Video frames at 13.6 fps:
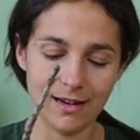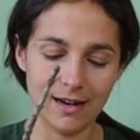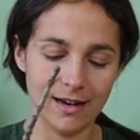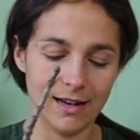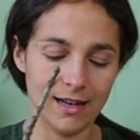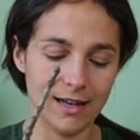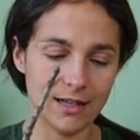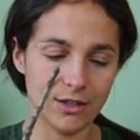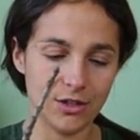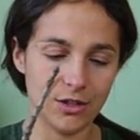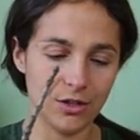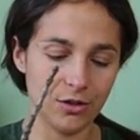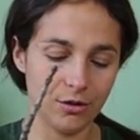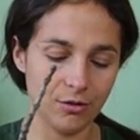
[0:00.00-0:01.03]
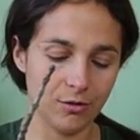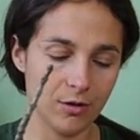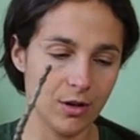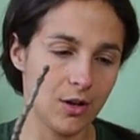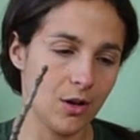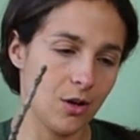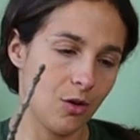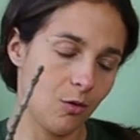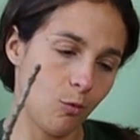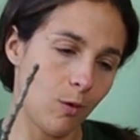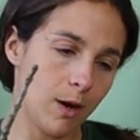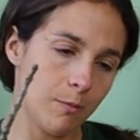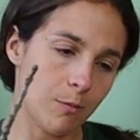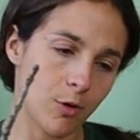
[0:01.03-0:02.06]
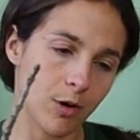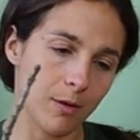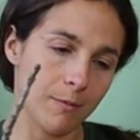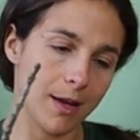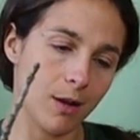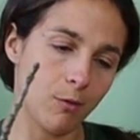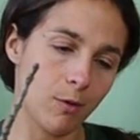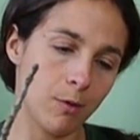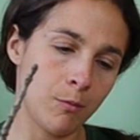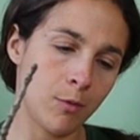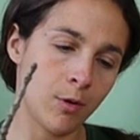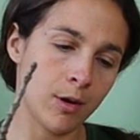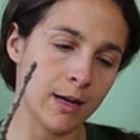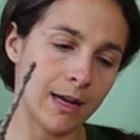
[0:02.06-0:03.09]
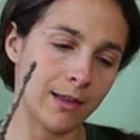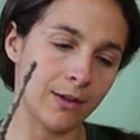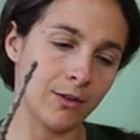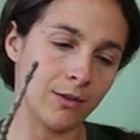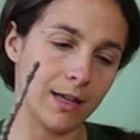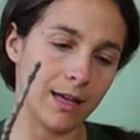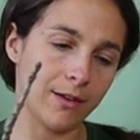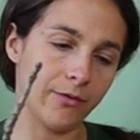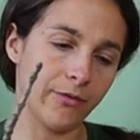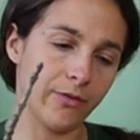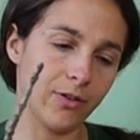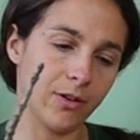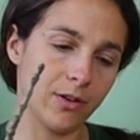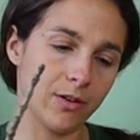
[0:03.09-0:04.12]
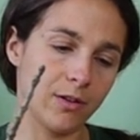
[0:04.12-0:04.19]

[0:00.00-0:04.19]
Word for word: And let's do one more, make one more yellow leaf.